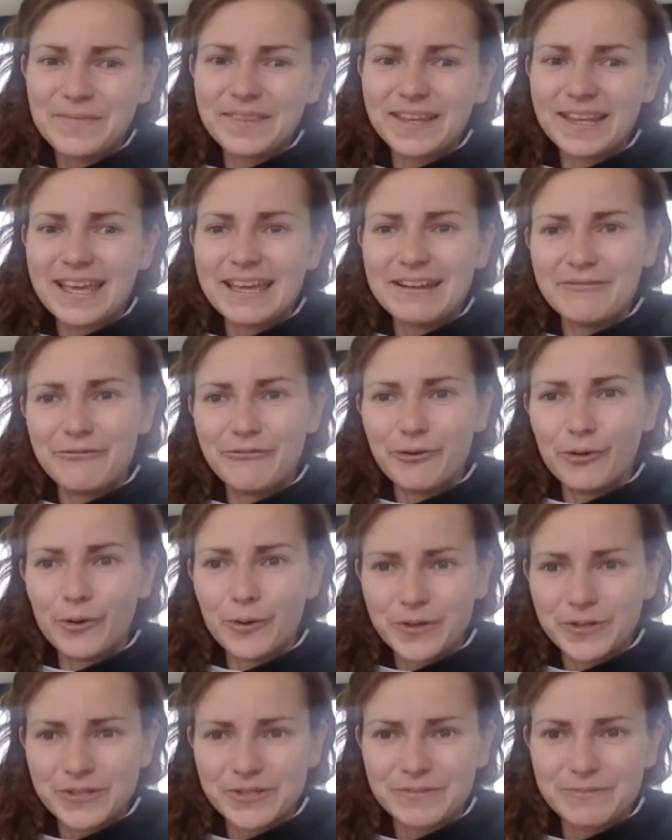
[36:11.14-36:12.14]

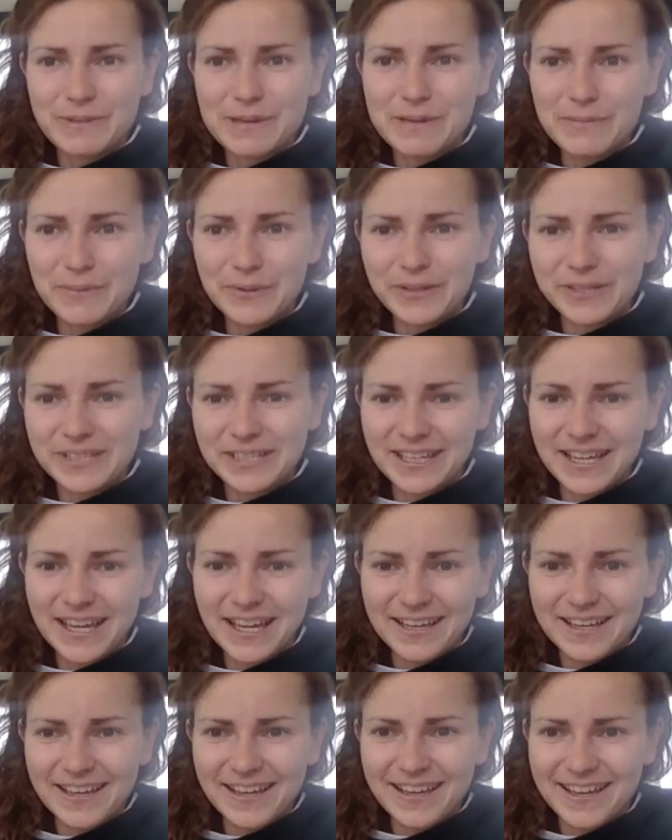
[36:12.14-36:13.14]
enforce people to
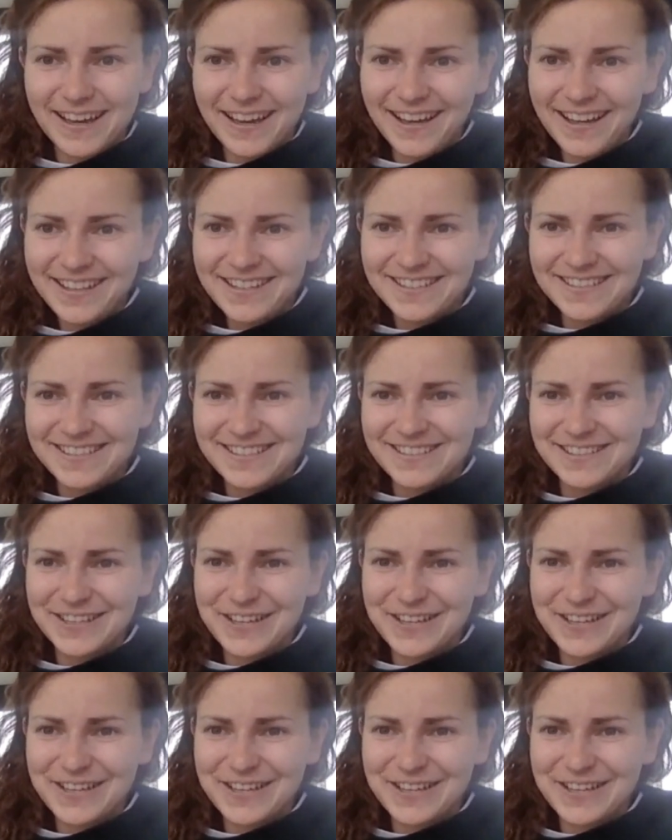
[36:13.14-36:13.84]
get concussed,